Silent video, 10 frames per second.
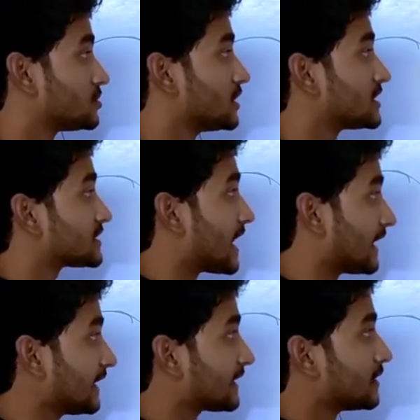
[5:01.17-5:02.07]
So it is
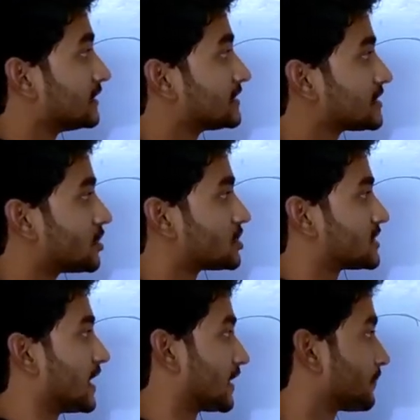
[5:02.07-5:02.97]
static, this is
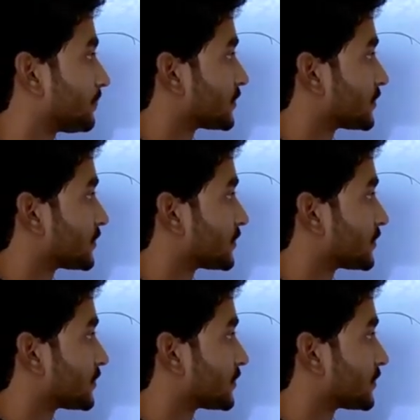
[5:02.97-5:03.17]
non-static.